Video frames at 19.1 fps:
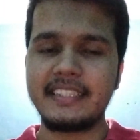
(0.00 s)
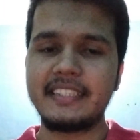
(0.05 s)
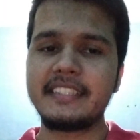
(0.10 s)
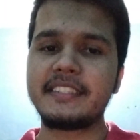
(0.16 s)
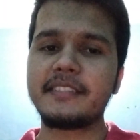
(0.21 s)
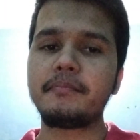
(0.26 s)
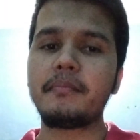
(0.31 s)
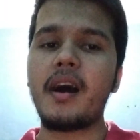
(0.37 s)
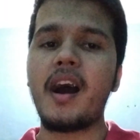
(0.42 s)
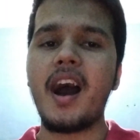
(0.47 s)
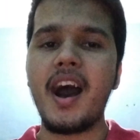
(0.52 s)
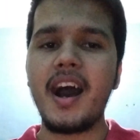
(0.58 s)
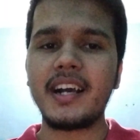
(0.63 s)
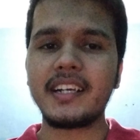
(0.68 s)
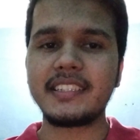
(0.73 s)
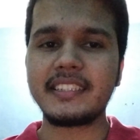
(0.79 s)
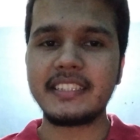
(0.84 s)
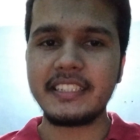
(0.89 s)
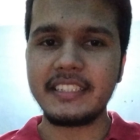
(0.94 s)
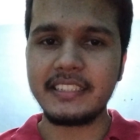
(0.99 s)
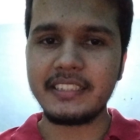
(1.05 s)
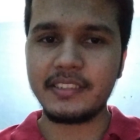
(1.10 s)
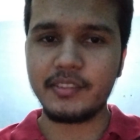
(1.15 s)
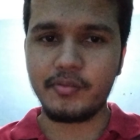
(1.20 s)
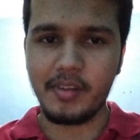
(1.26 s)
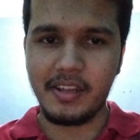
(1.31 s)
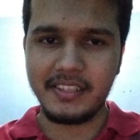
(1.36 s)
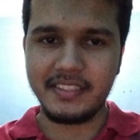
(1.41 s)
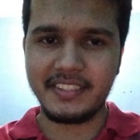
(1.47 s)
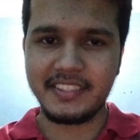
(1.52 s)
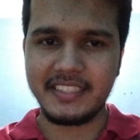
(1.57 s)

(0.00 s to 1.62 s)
his marks in 12th